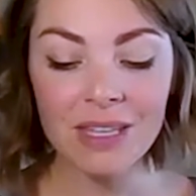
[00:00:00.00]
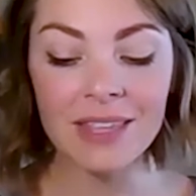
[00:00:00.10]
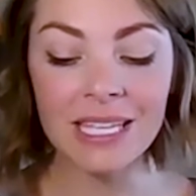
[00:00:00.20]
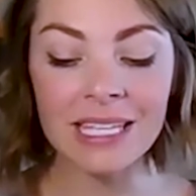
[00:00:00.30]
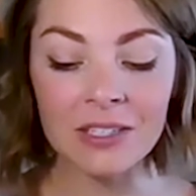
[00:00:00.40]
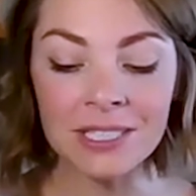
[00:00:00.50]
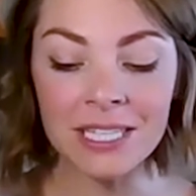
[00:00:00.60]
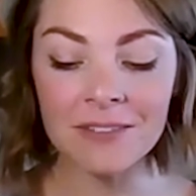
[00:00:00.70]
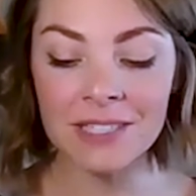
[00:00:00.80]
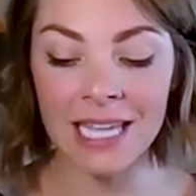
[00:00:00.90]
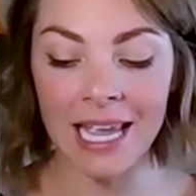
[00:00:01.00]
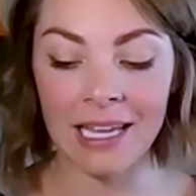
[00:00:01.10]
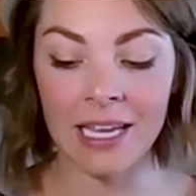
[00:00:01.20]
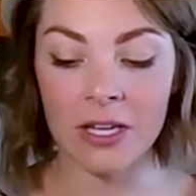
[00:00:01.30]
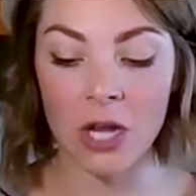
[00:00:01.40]
The guilt of
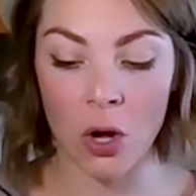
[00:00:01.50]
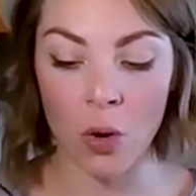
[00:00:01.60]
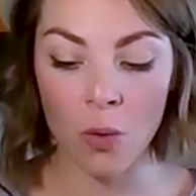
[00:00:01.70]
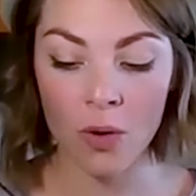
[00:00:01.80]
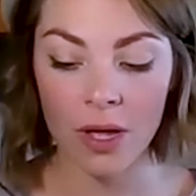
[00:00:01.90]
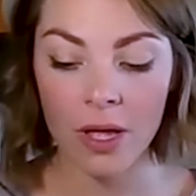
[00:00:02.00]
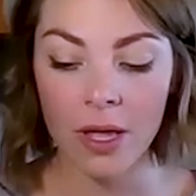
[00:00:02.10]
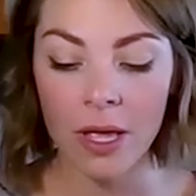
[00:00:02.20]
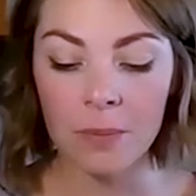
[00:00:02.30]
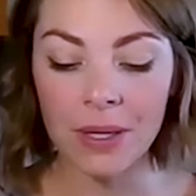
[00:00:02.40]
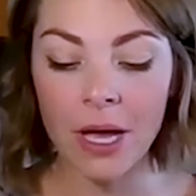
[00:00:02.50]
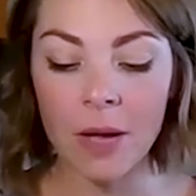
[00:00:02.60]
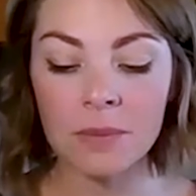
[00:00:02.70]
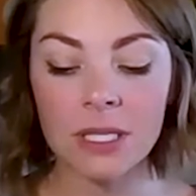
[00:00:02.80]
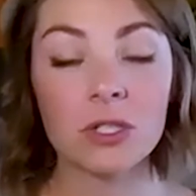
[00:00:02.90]
saying no
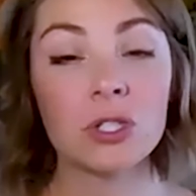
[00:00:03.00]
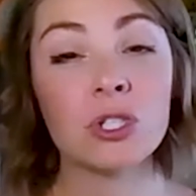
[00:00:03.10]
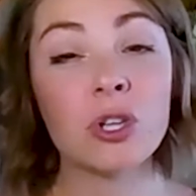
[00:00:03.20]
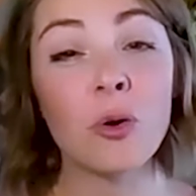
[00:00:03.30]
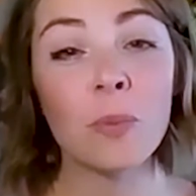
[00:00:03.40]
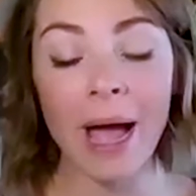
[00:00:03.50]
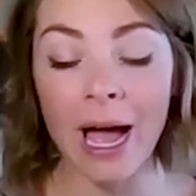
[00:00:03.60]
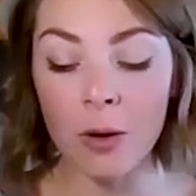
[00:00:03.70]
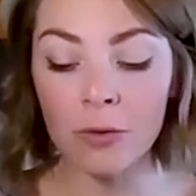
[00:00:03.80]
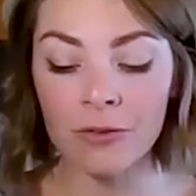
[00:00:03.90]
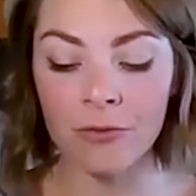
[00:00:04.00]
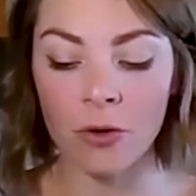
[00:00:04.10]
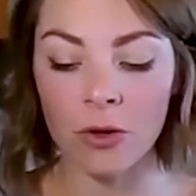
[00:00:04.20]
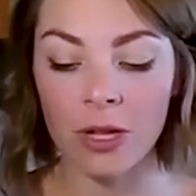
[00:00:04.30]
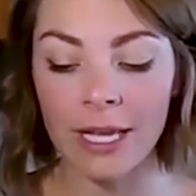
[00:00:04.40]
becomes so
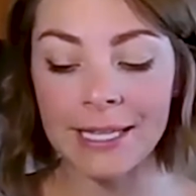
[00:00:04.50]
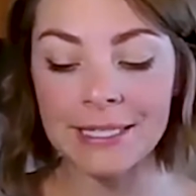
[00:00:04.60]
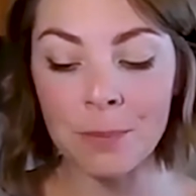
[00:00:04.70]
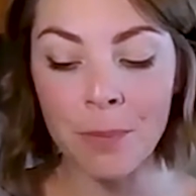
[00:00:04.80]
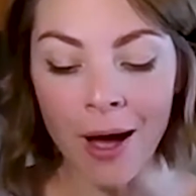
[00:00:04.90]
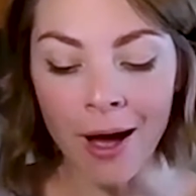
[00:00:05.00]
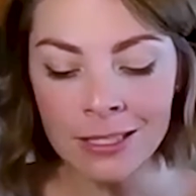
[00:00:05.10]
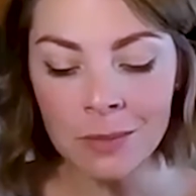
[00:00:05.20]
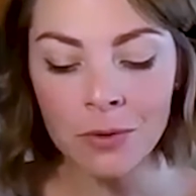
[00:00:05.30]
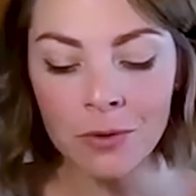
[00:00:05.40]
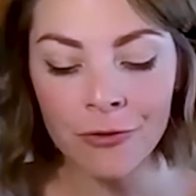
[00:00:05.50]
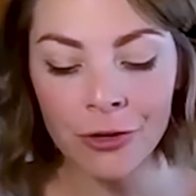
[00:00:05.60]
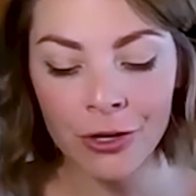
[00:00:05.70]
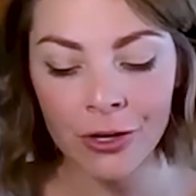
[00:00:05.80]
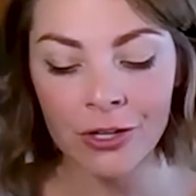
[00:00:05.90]
powerful. It's impossible for
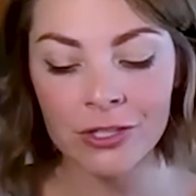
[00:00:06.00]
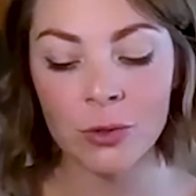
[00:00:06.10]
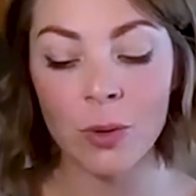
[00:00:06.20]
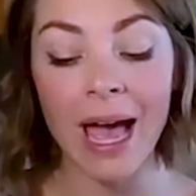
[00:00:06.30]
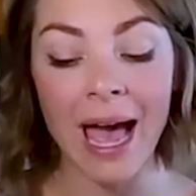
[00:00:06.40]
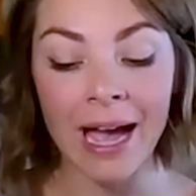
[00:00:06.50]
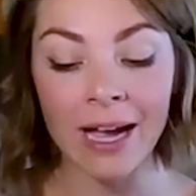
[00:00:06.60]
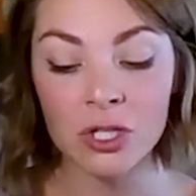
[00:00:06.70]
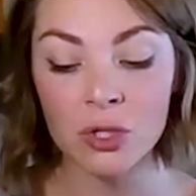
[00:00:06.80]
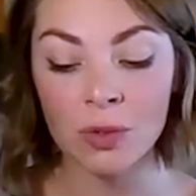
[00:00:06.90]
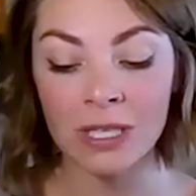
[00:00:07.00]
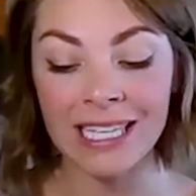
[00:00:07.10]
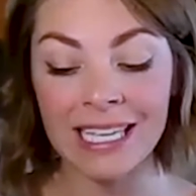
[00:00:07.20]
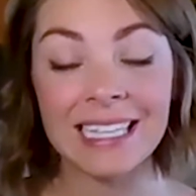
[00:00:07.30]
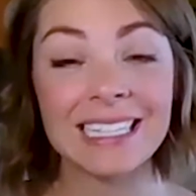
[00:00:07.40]
her to
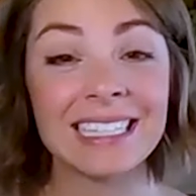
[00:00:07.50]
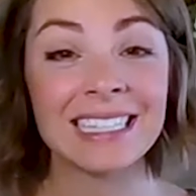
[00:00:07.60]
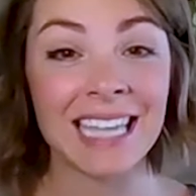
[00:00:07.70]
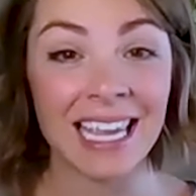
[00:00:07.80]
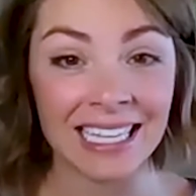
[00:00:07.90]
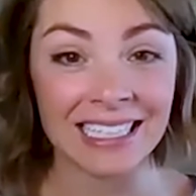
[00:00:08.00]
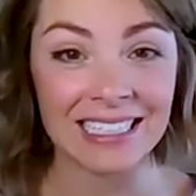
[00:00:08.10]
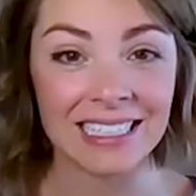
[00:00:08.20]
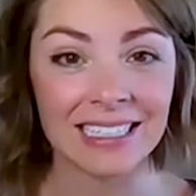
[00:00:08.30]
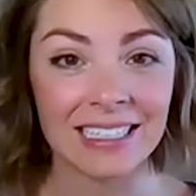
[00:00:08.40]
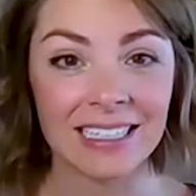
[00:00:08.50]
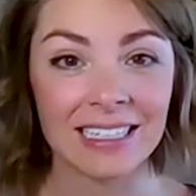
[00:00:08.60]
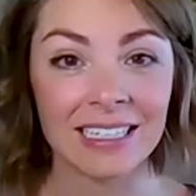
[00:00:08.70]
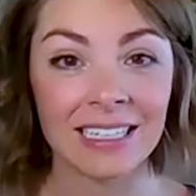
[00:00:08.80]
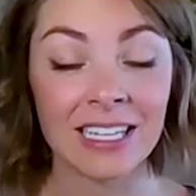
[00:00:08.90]
actually say it.
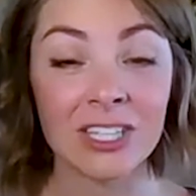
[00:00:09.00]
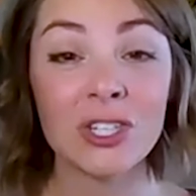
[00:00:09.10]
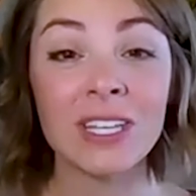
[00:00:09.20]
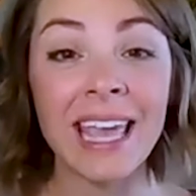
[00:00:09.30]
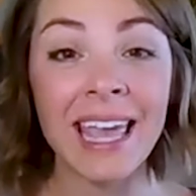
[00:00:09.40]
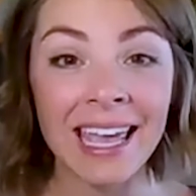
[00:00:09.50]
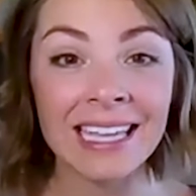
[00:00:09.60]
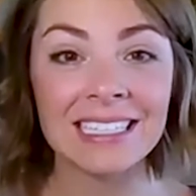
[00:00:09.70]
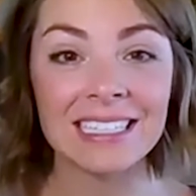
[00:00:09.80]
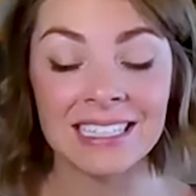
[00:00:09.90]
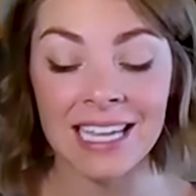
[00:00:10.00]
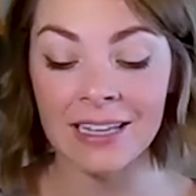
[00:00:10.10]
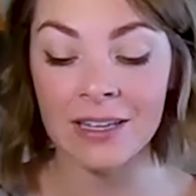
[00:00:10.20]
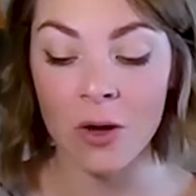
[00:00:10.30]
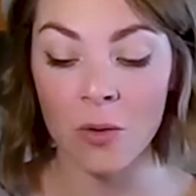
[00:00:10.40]
She can't say
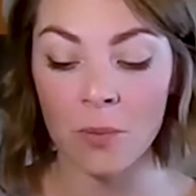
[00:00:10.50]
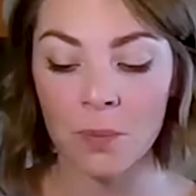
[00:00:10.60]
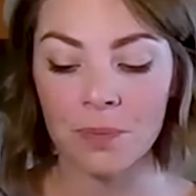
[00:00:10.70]
no.